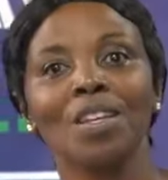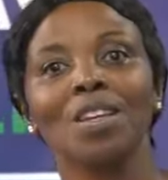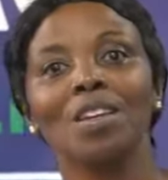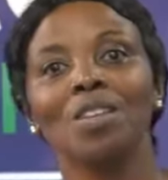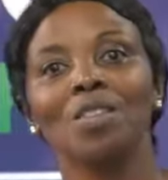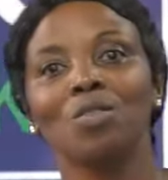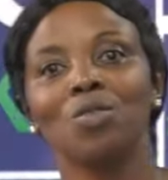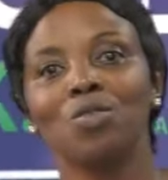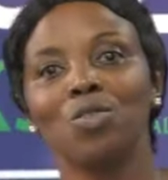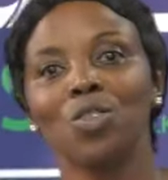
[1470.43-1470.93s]

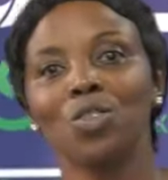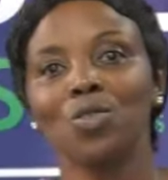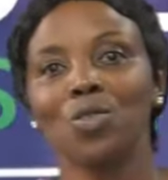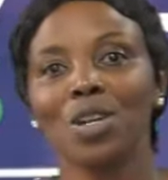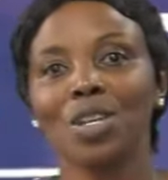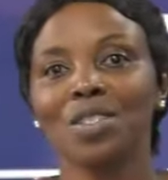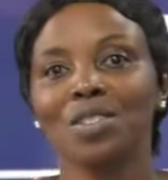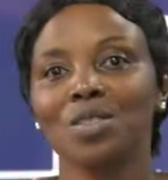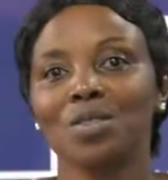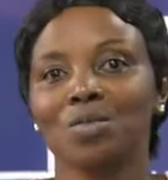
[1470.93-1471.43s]

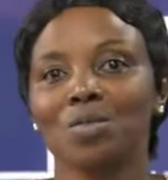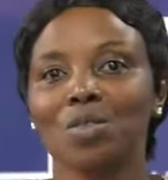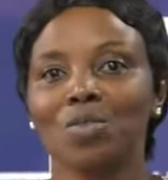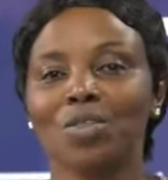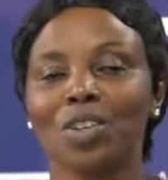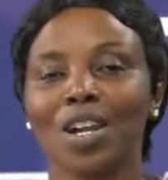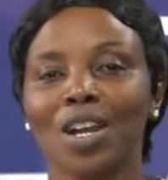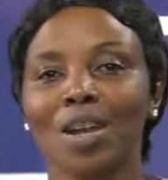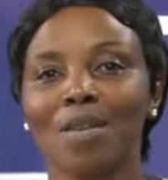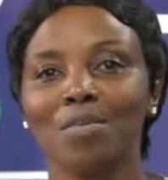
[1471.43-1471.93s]
Viewers, we've
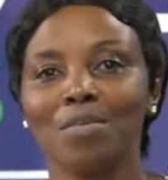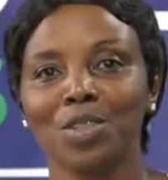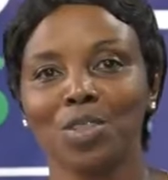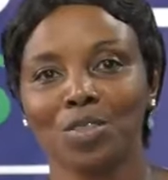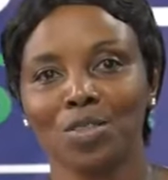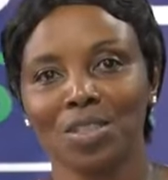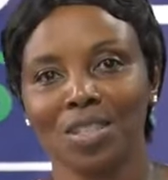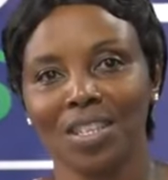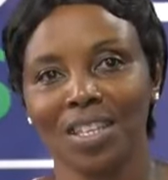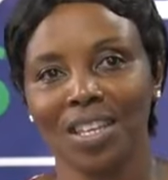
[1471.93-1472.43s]
come
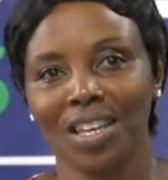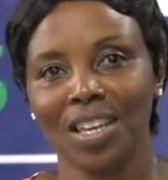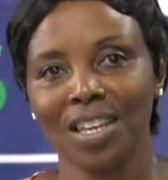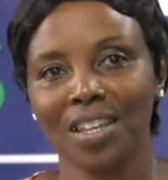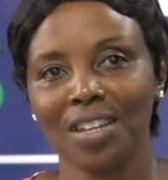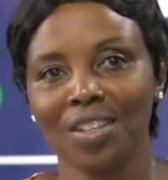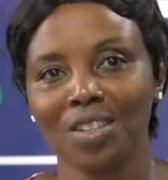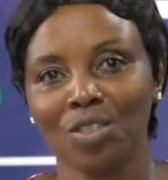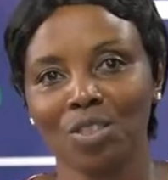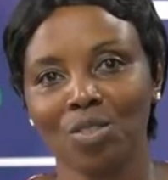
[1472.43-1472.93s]
to the
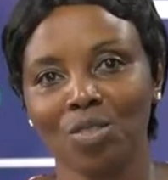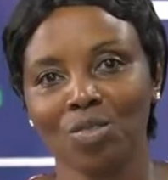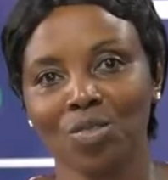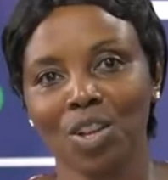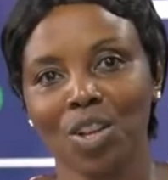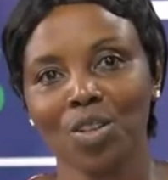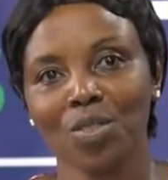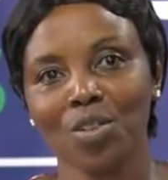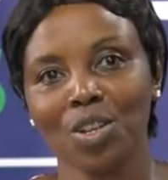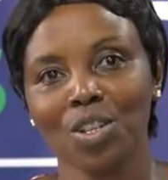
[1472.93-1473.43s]
end of
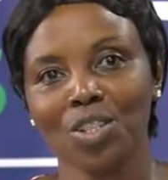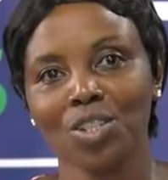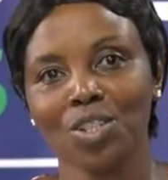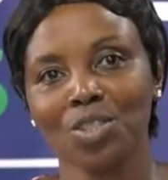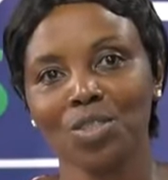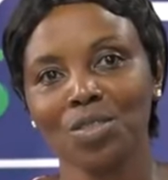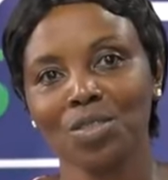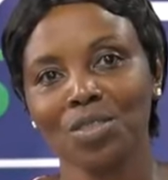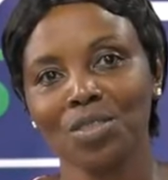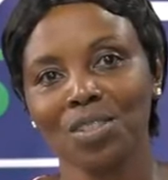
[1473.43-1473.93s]
our
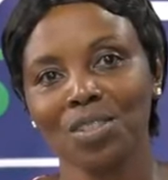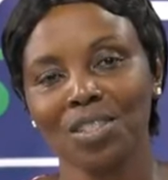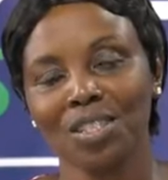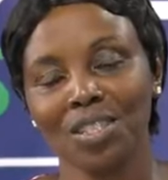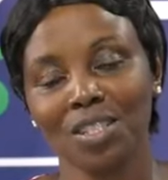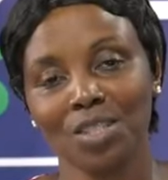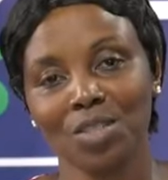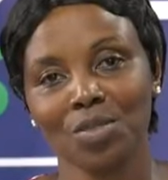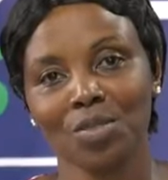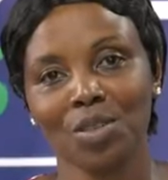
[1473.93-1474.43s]
show.
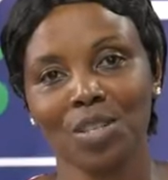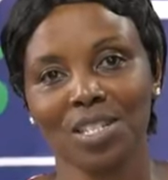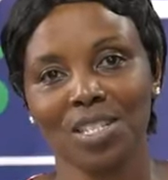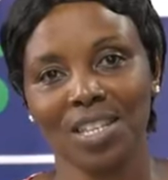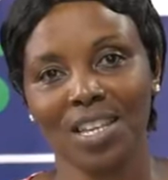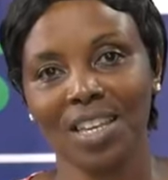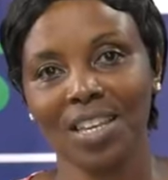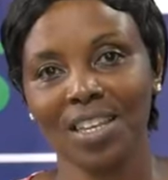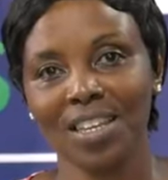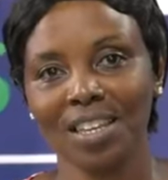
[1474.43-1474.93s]
This was
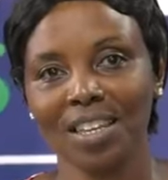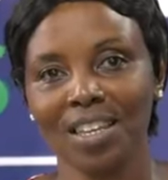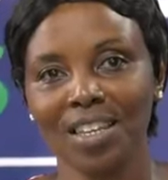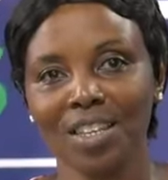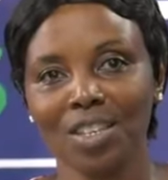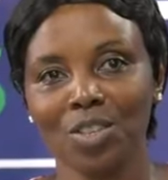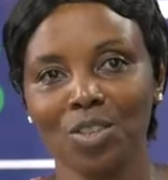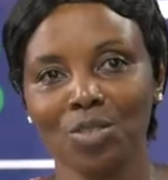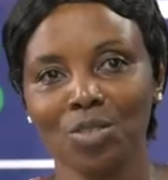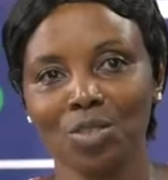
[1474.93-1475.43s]

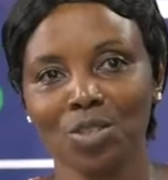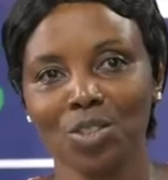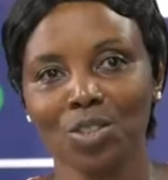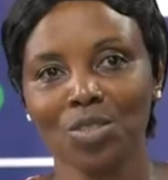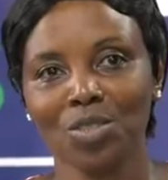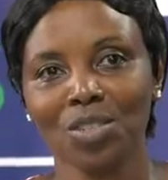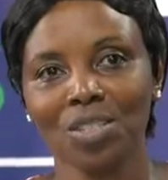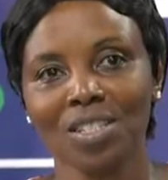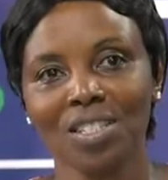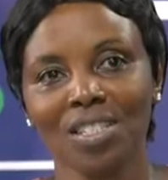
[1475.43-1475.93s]
AAU
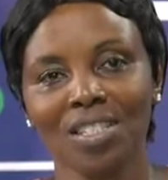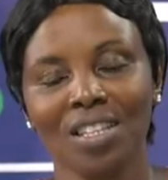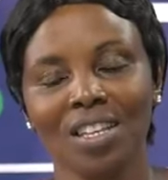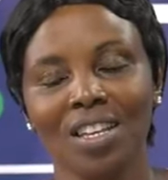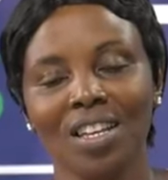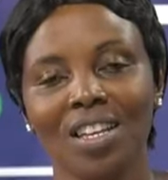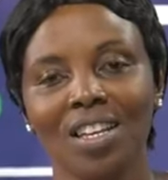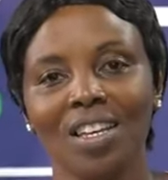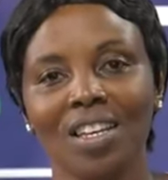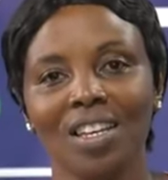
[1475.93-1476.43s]
Talks,
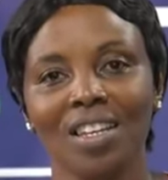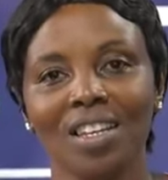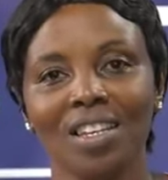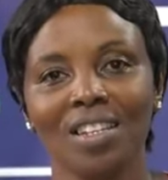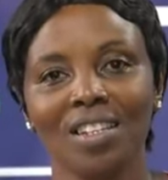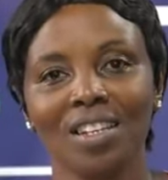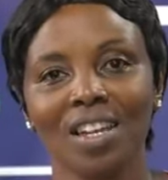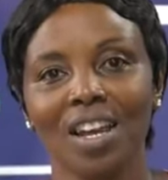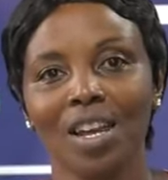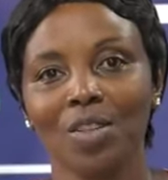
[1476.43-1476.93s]

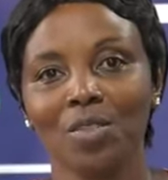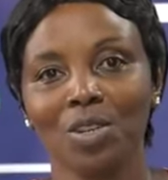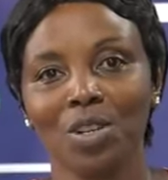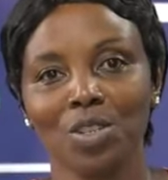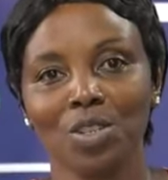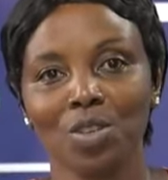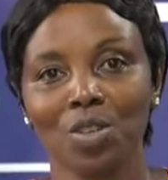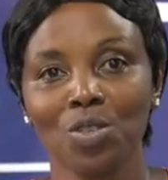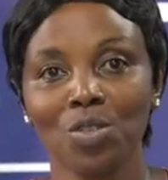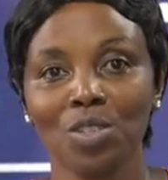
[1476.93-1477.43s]
and I was
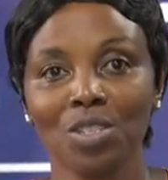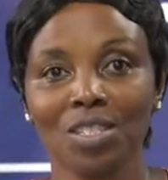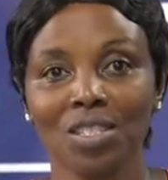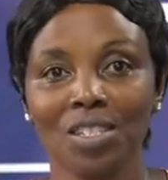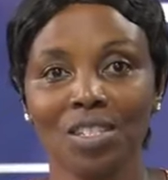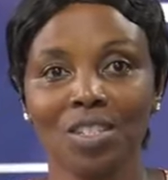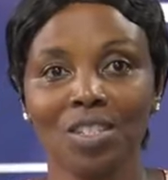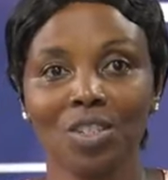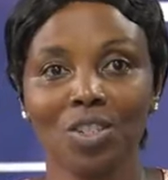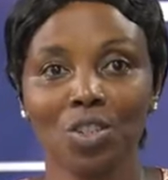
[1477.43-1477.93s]

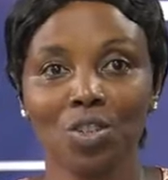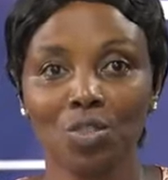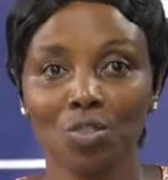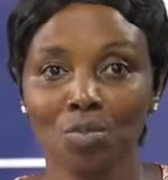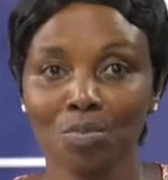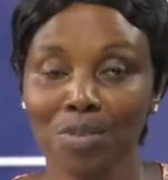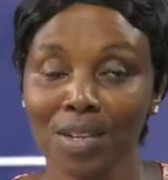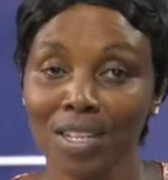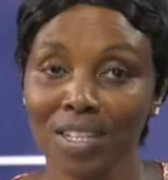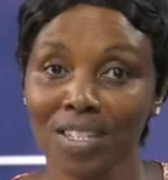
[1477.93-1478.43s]
hosting two
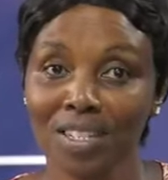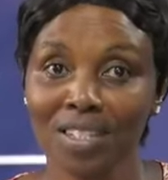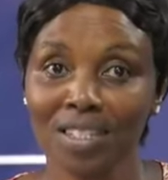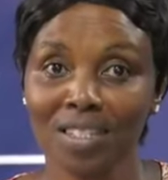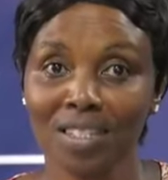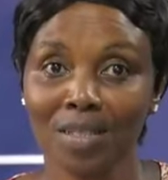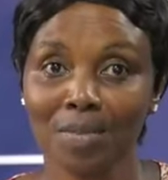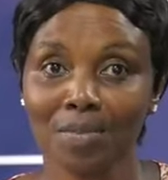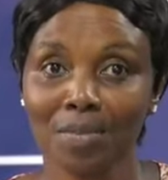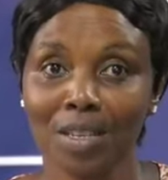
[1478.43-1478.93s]

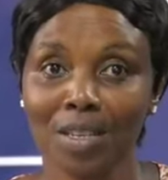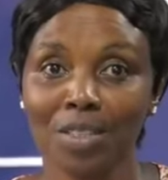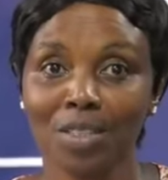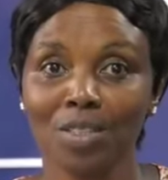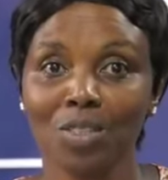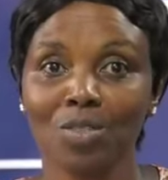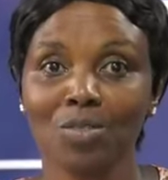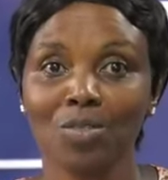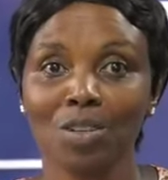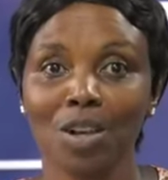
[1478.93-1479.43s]
participants
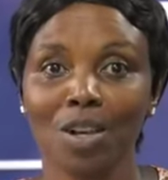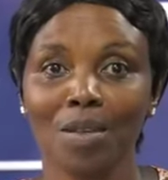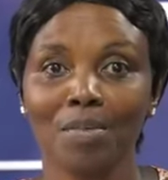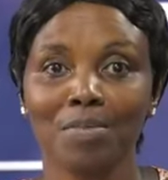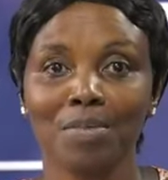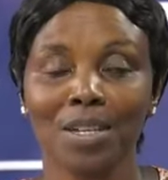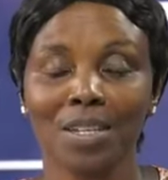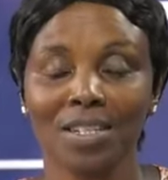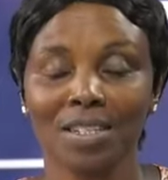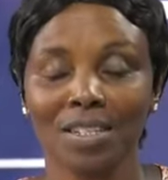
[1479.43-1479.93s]
who are
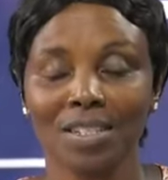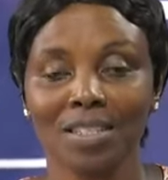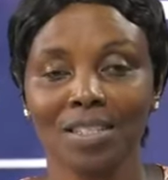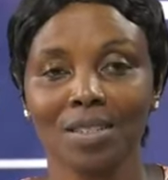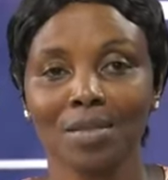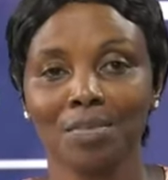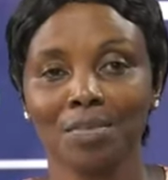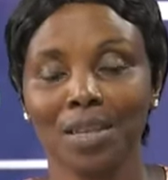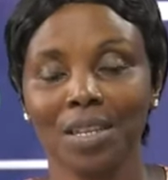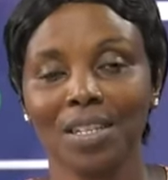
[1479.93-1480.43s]

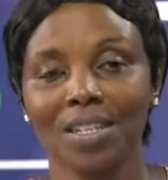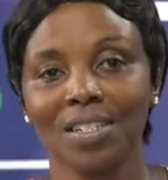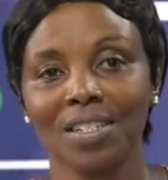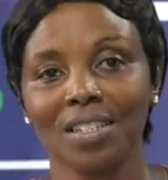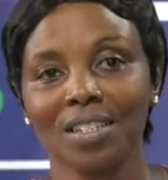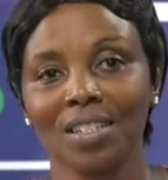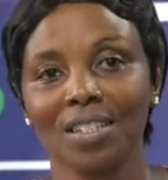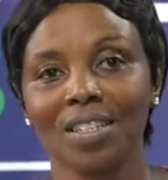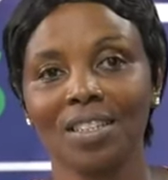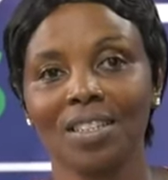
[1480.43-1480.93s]

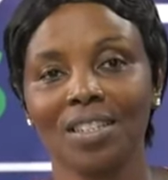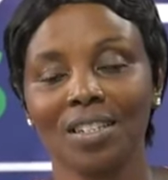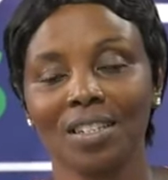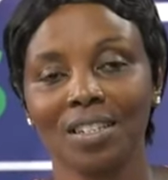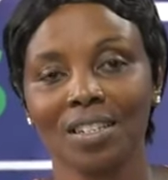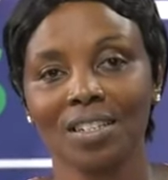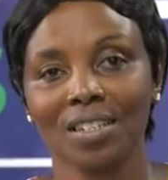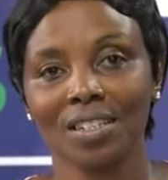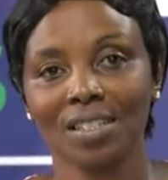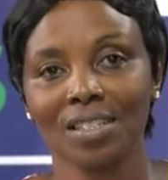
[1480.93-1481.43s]
participating in the
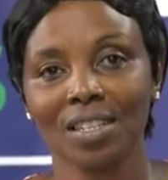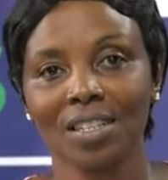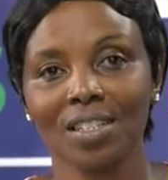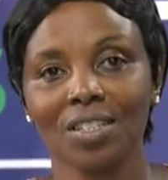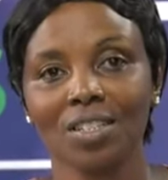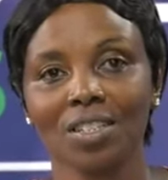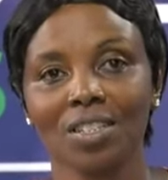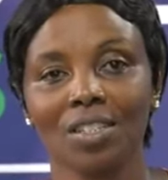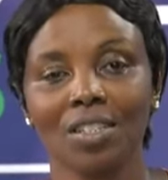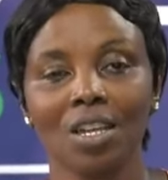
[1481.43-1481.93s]

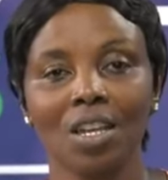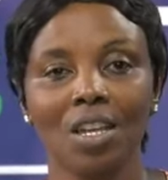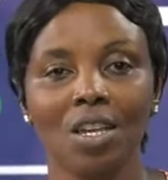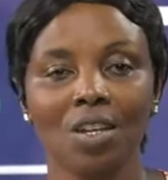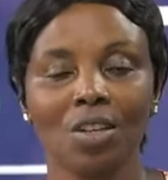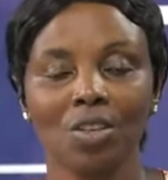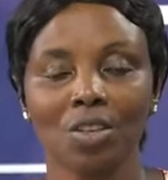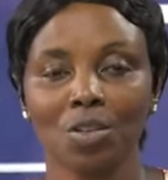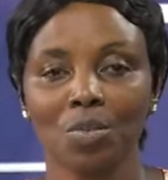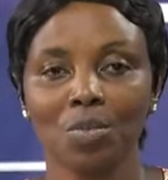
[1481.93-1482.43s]
Research,
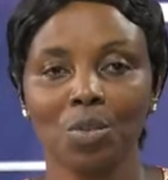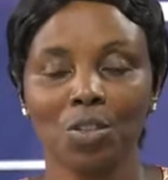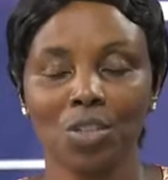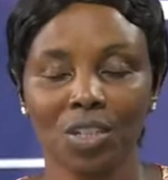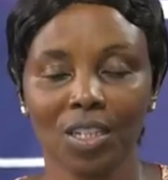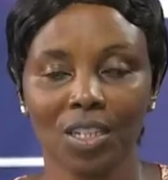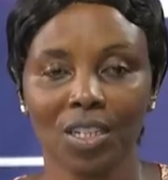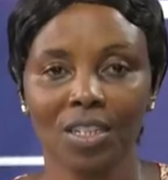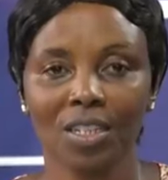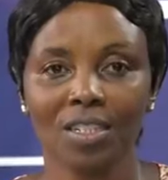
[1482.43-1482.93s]

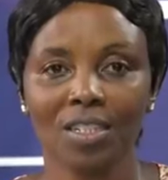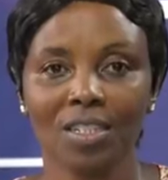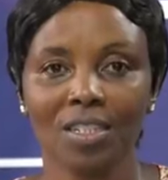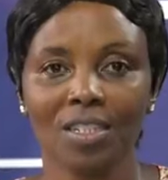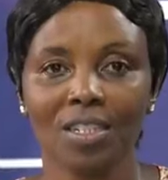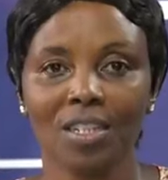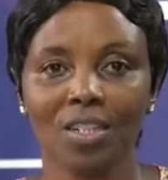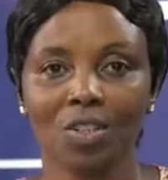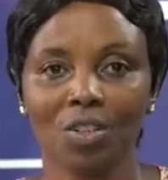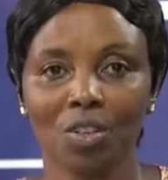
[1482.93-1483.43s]
Communication
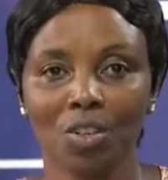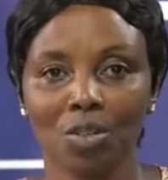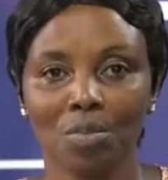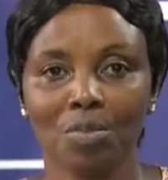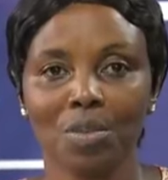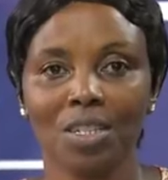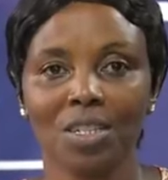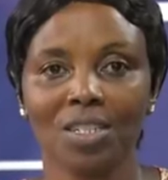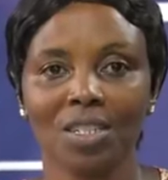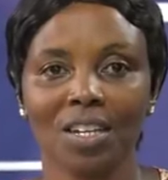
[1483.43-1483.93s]
and
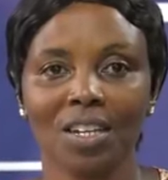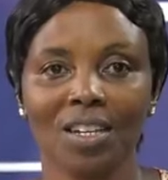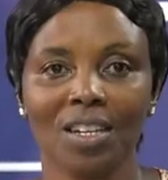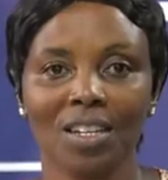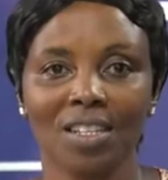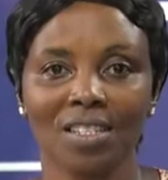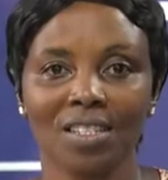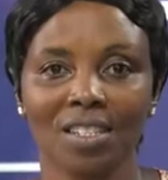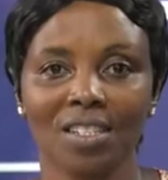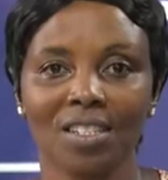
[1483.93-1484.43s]

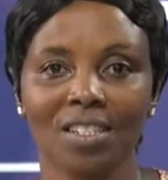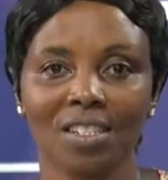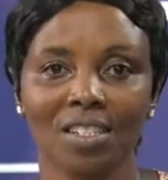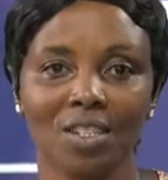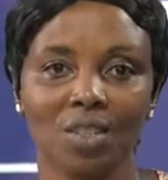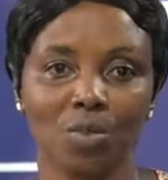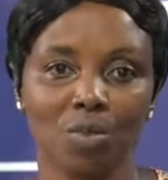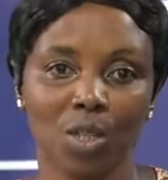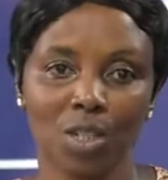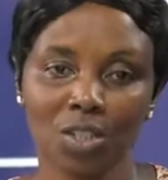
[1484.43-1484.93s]
Commercialization
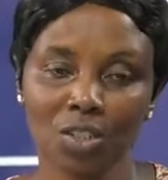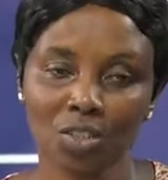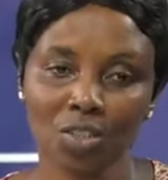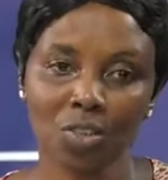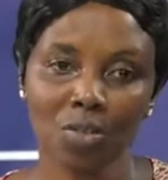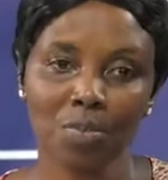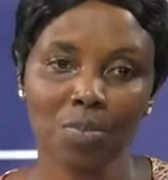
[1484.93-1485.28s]
Workshop,